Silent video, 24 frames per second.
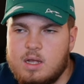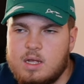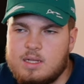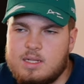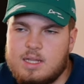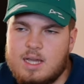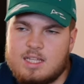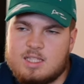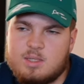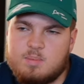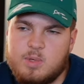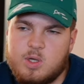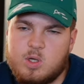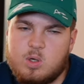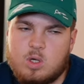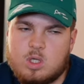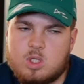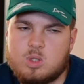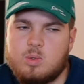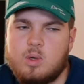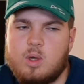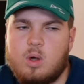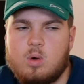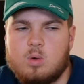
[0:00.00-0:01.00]
That's
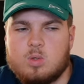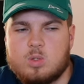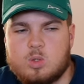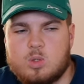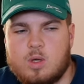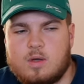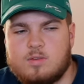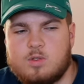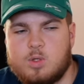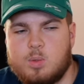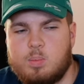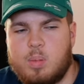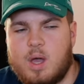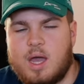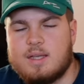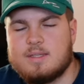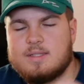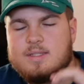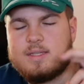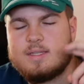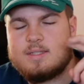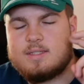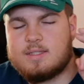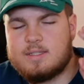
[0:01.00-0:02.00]
because we also have to
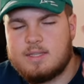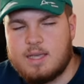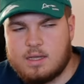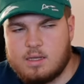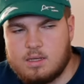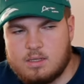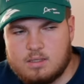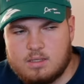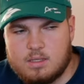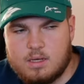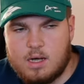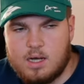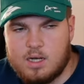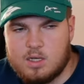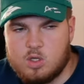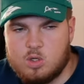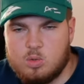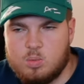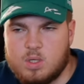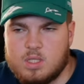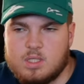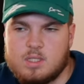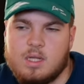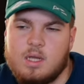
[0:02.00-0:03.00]
pass a second
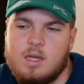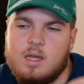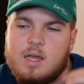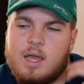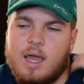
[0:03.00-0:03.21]
argument,